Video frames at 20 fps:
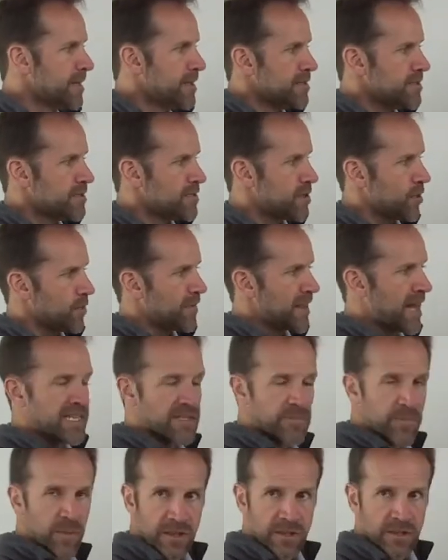so that's
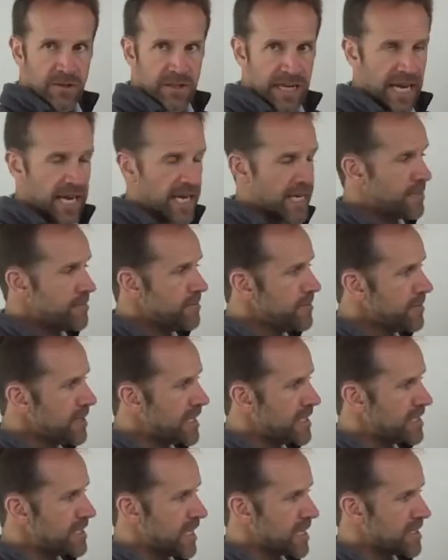pressure decay
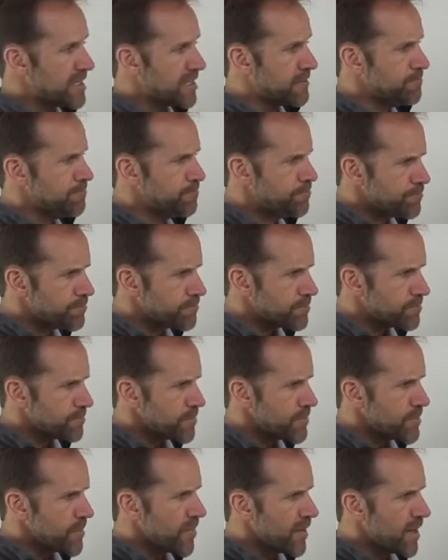leak testing.
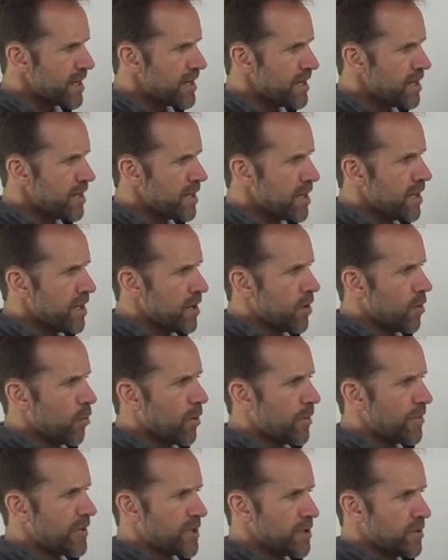
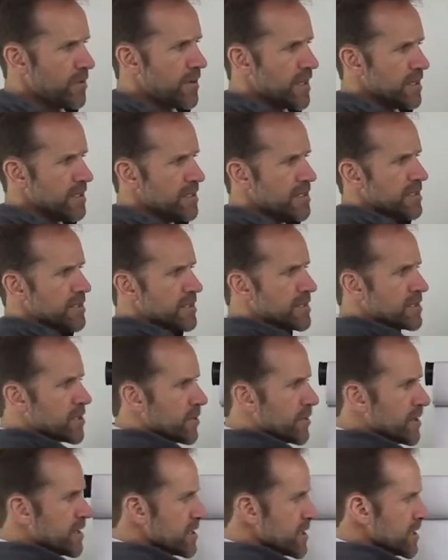When we do this, so
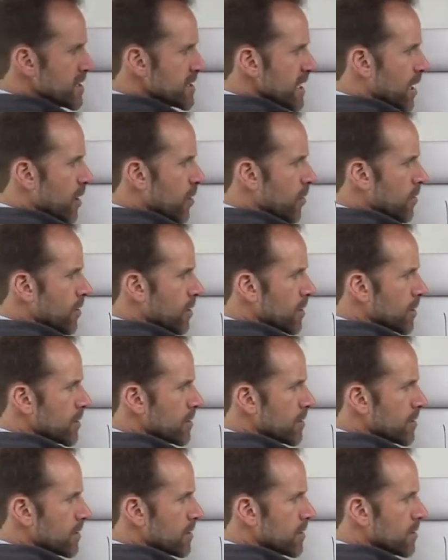this is our,
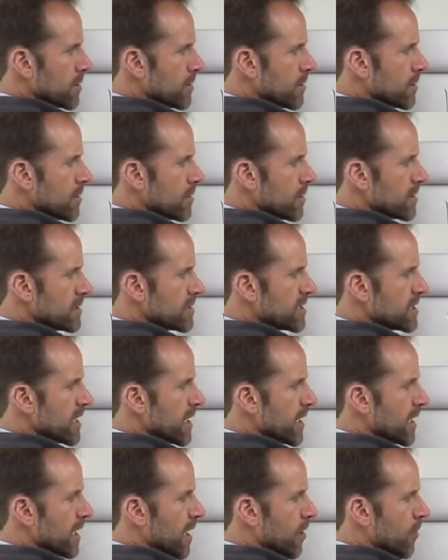let's
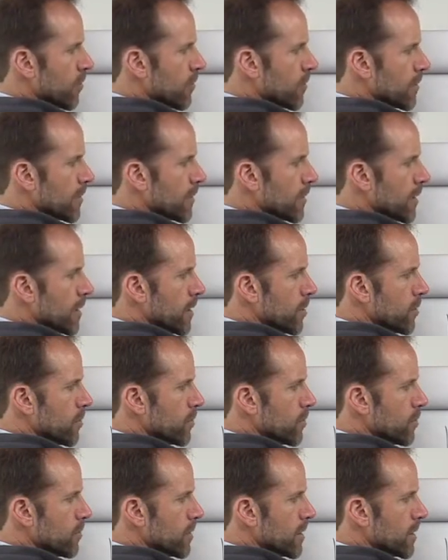say, our
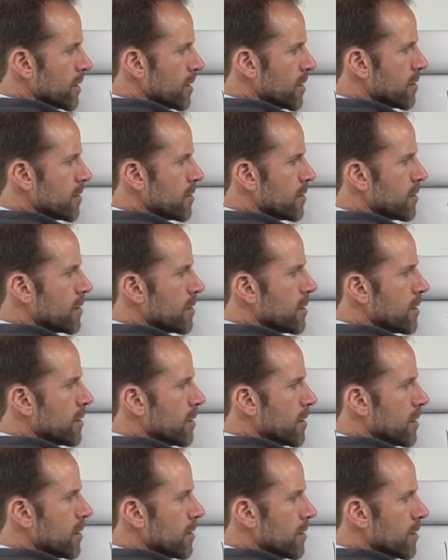known
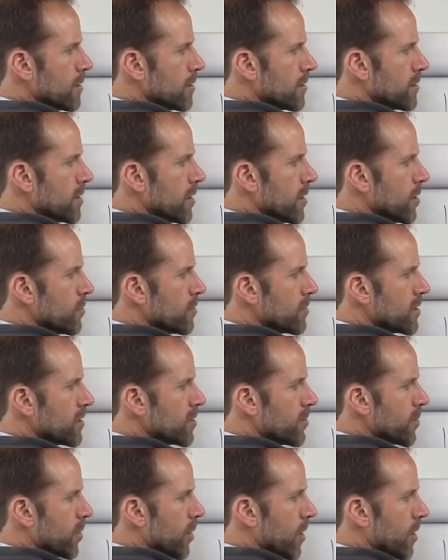
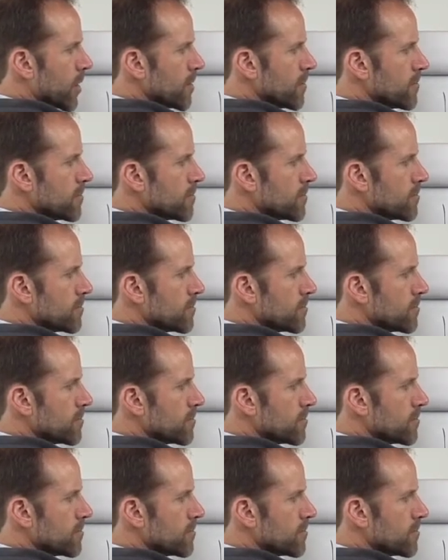good part.